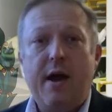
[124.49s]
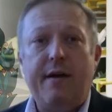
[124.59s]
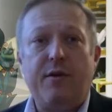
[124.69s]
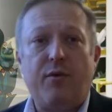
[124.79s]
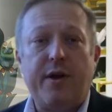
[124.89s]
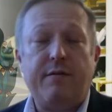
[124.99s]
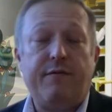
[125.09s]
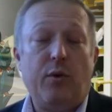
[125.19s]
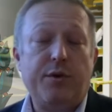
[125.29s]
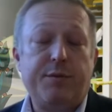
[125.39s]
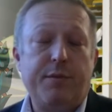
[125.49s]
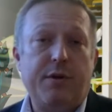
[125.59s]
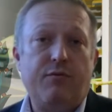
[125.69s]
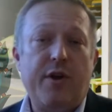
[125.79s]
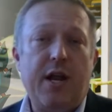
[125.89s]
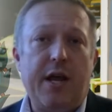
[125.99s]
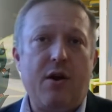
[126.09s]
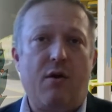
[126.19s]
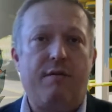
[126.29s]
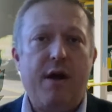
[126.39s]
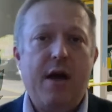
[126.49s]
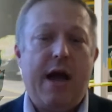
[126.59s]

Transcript: and the reinforcement really of